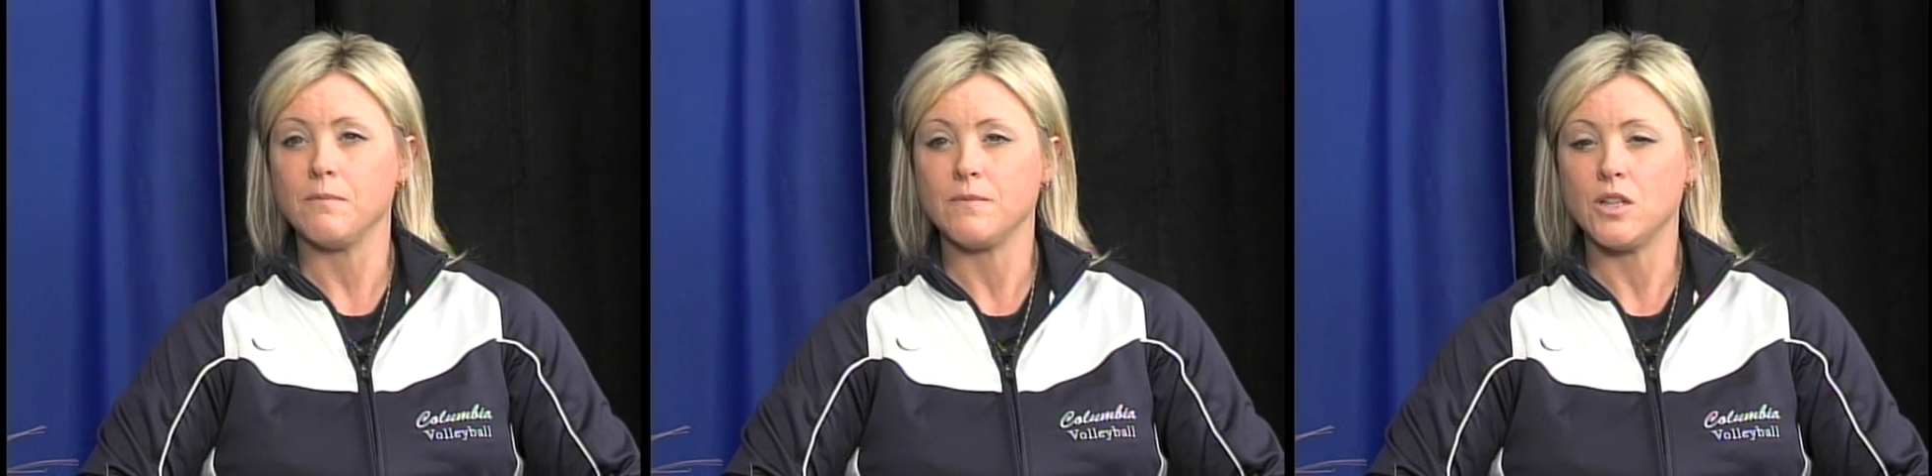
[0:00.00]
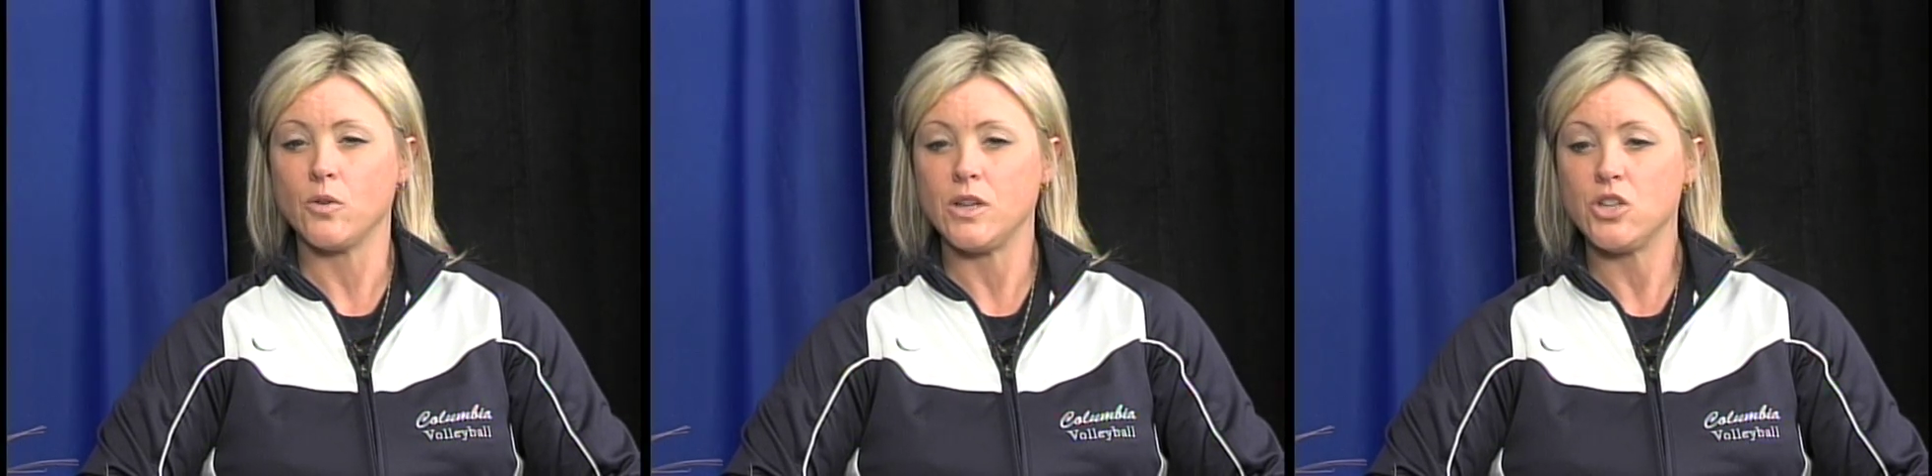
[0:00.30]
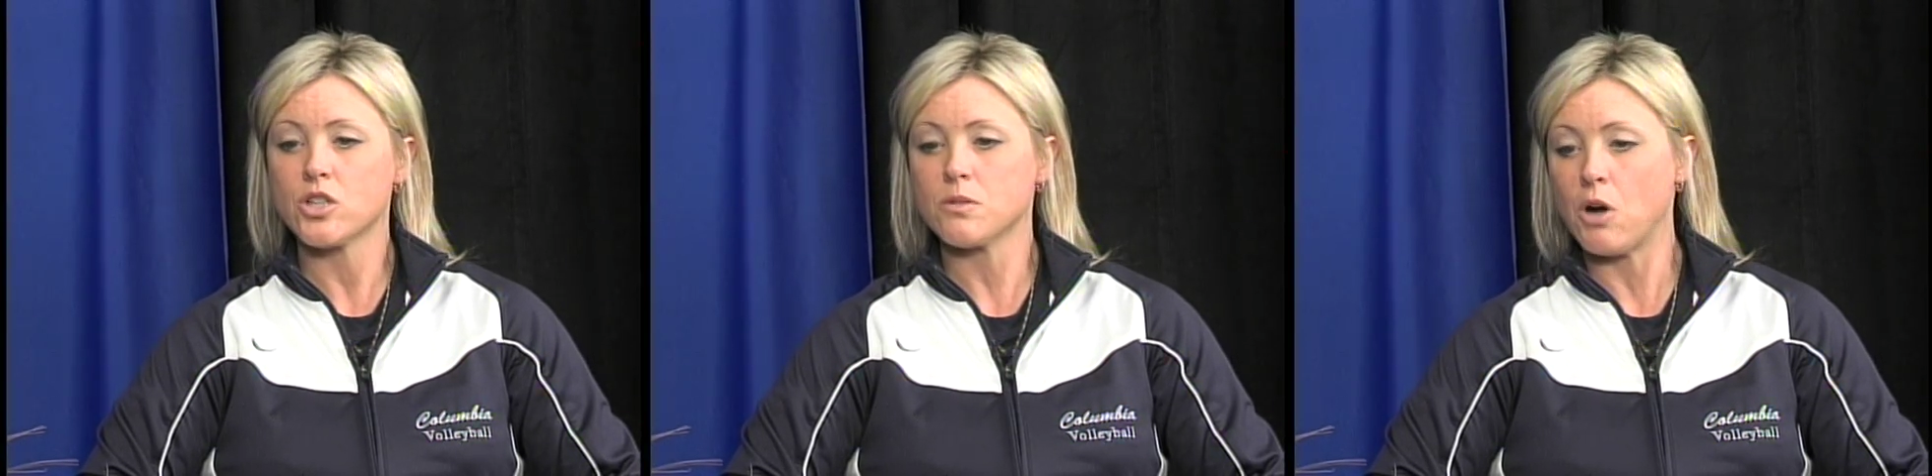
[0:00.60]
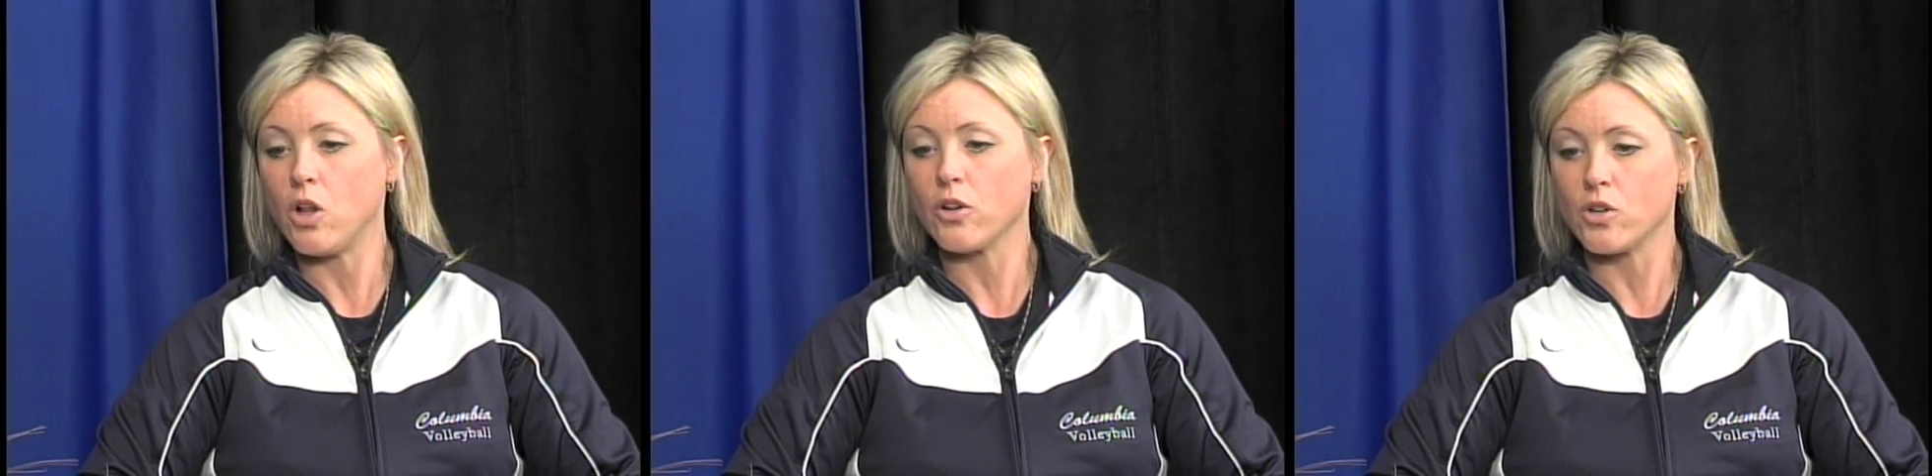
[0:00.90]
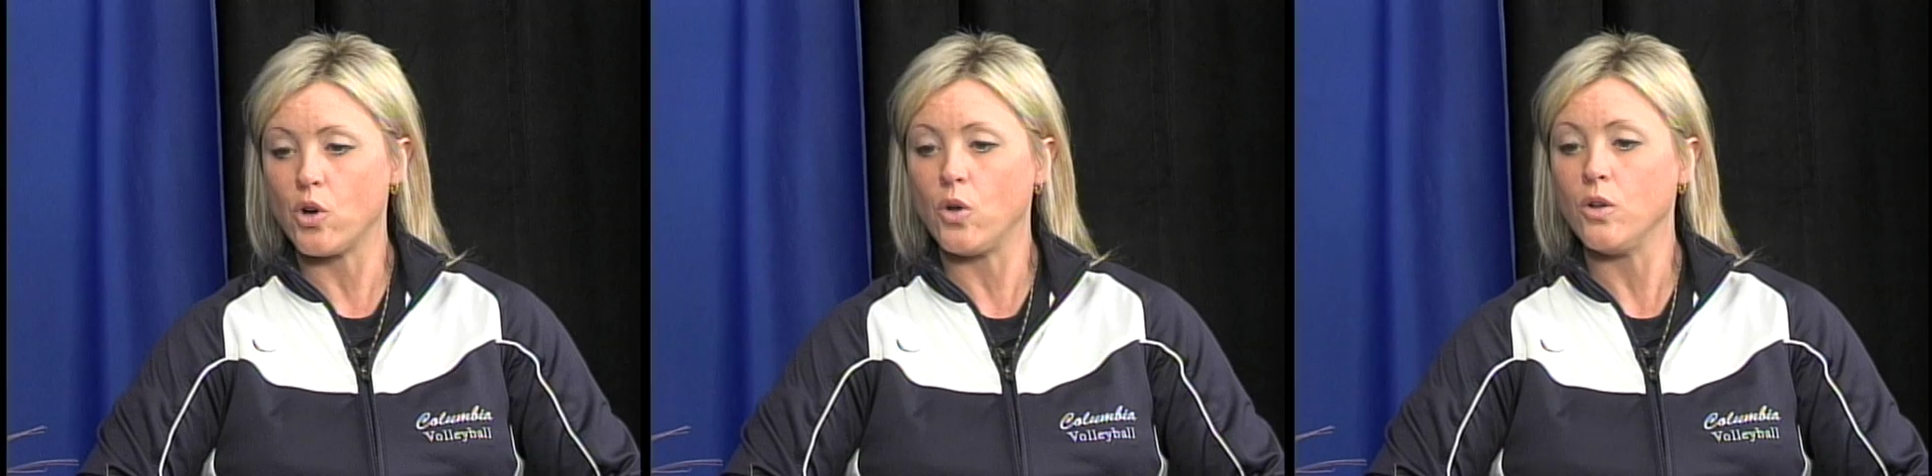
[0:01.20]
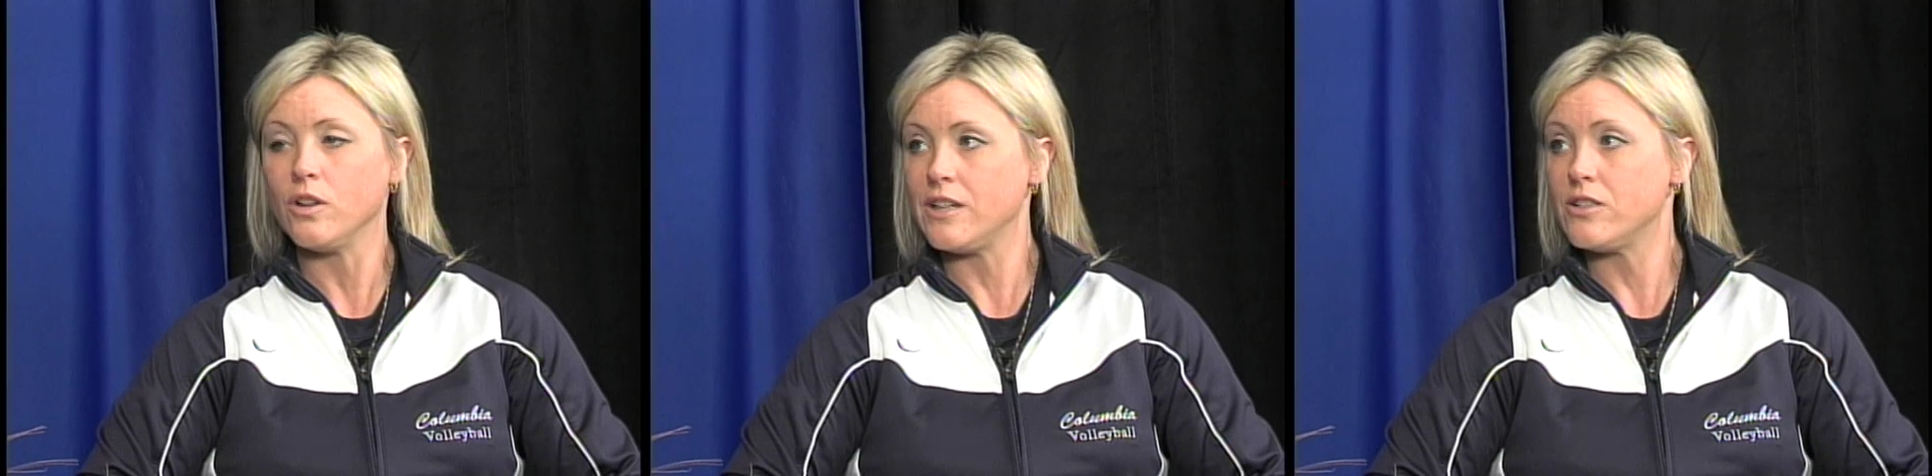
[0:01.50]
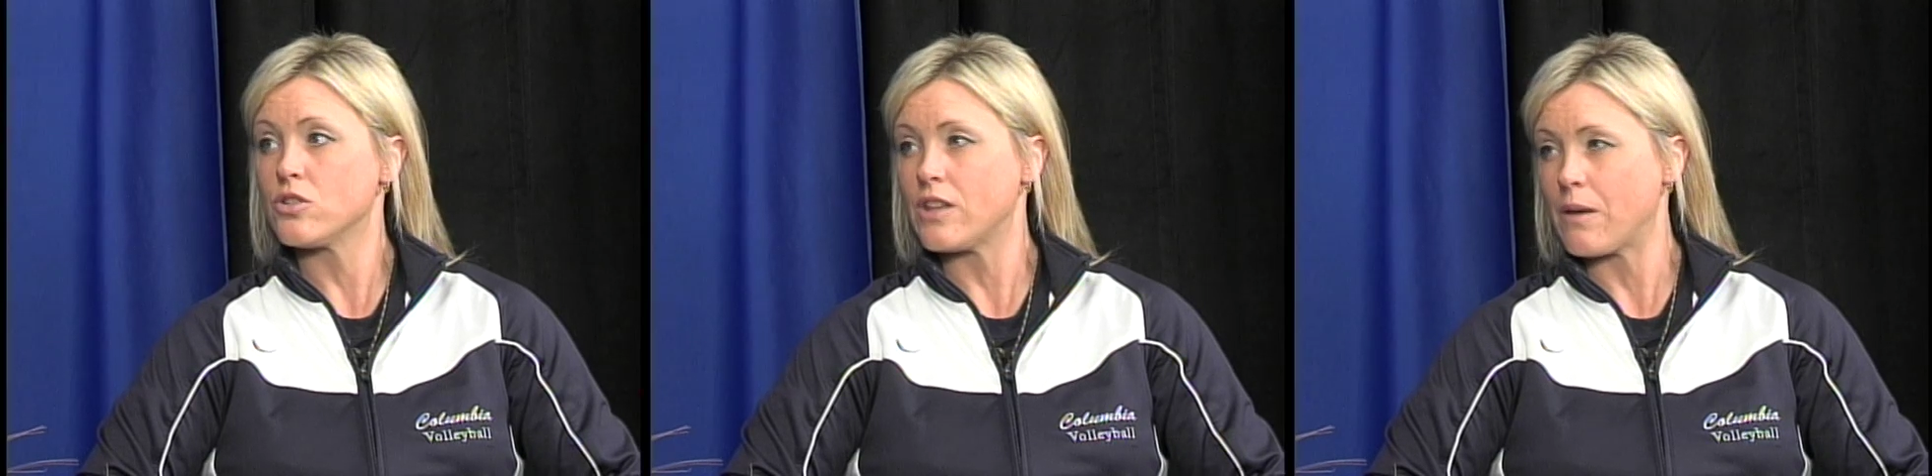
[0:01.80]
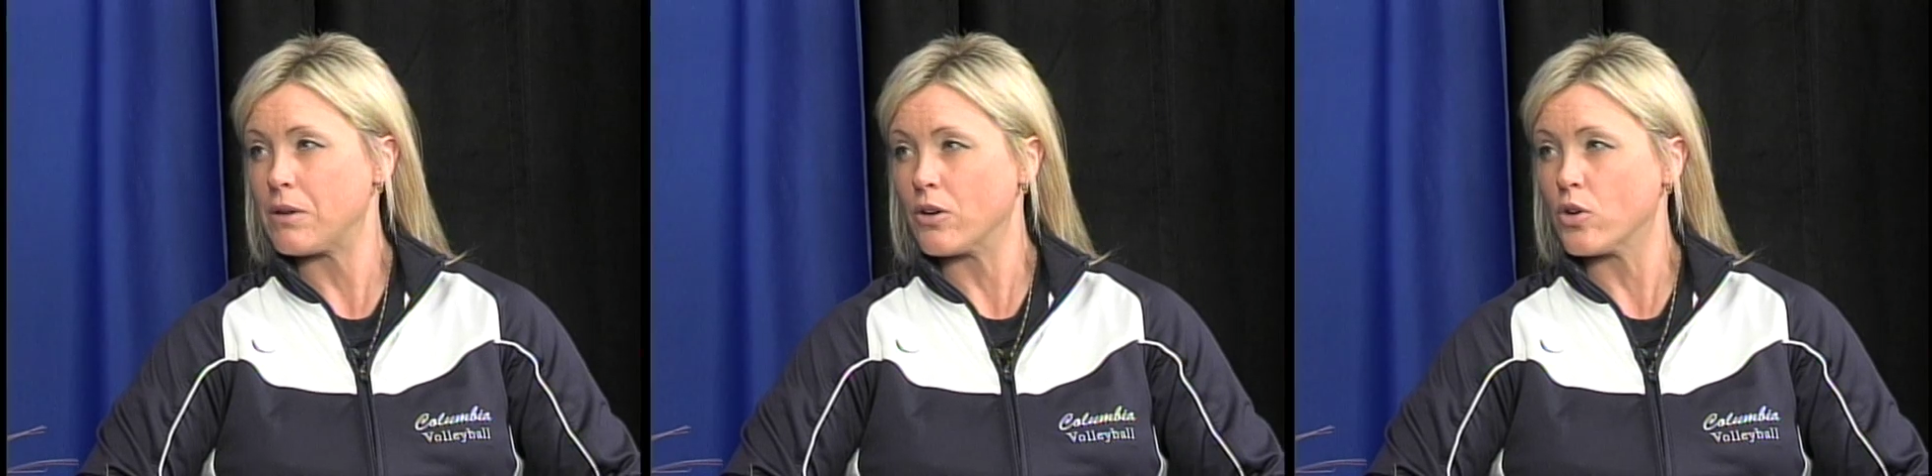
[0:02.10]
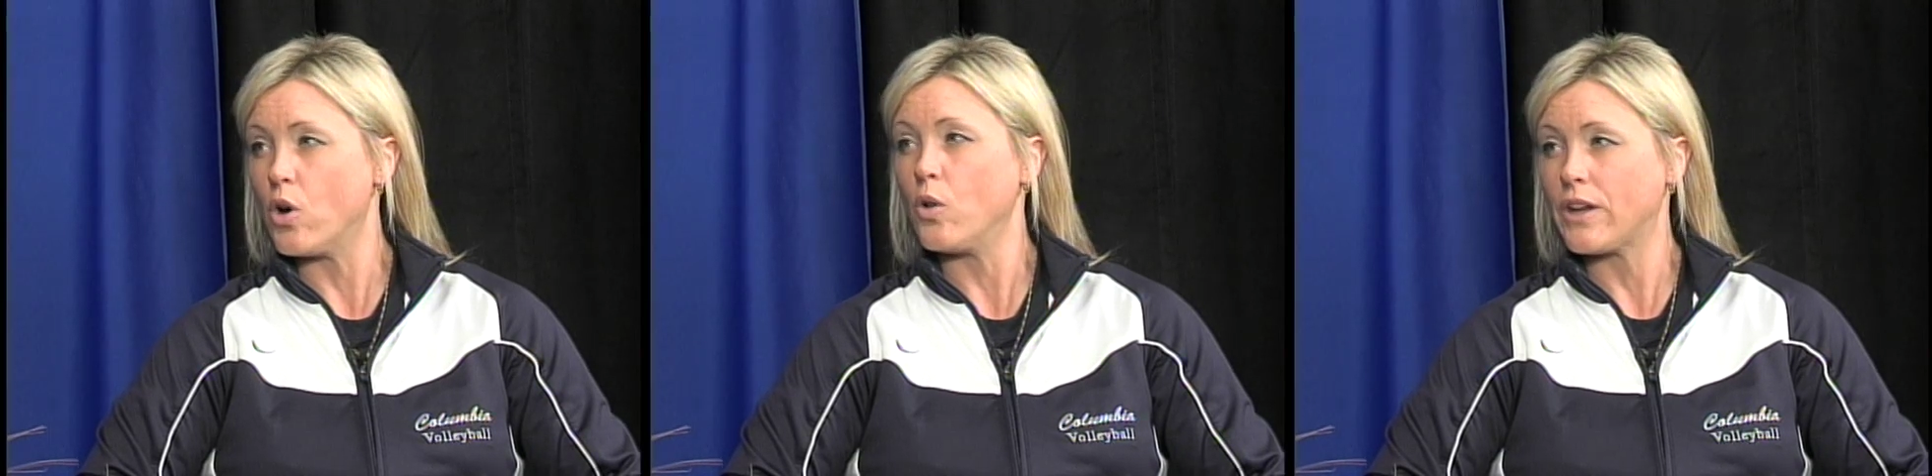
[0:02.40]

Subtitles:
you know, each smaller goal leads to that bigger goal,